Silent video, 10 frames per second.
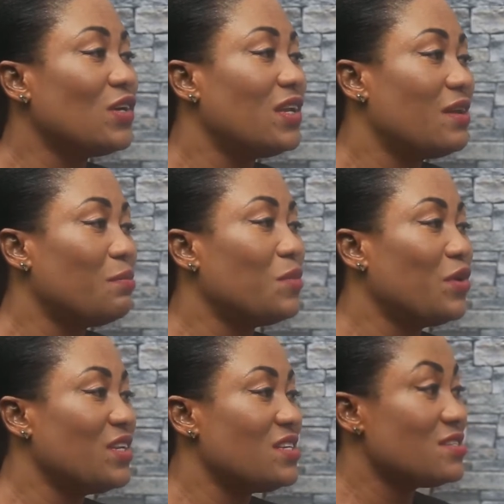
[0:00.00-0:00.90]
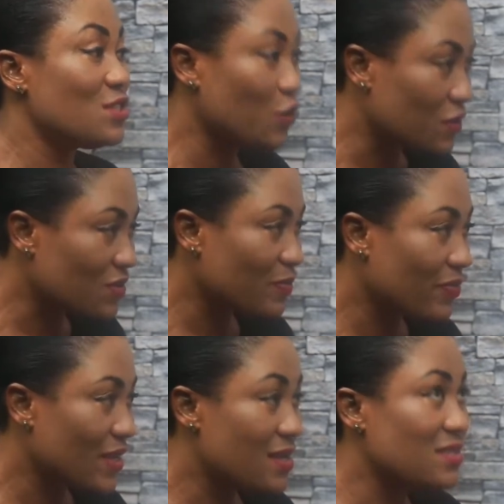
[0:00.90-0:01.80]
Dollar Money Zone,
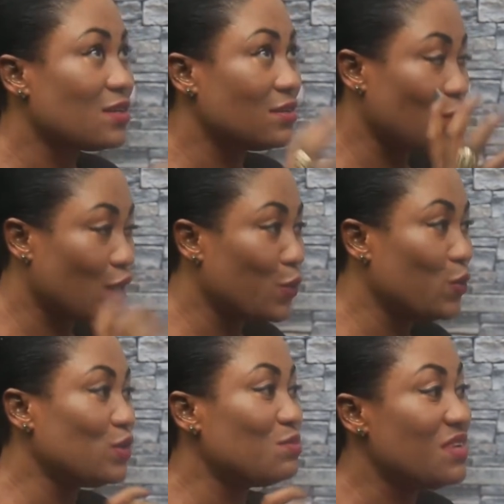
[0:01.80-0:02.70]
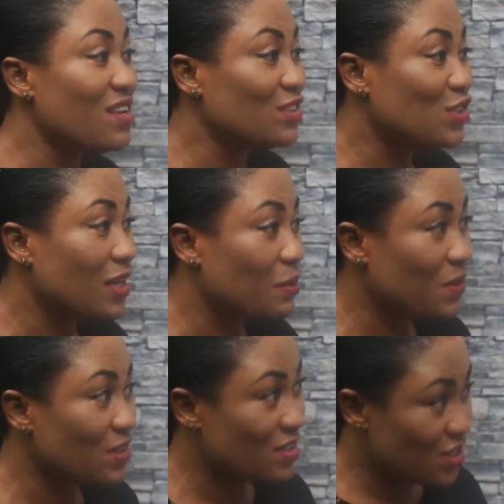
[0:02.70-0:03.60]
is a Nollywood Million Dollar
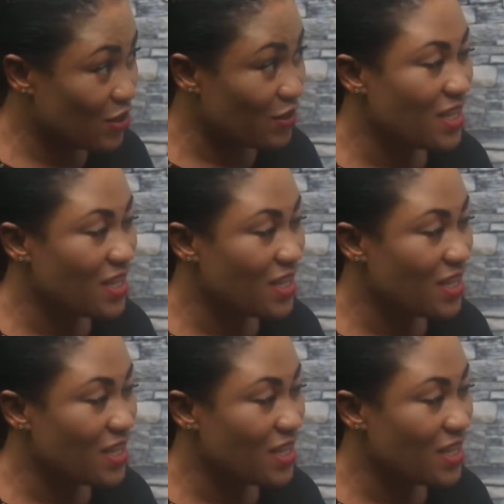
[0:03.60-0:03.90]
Money Zone.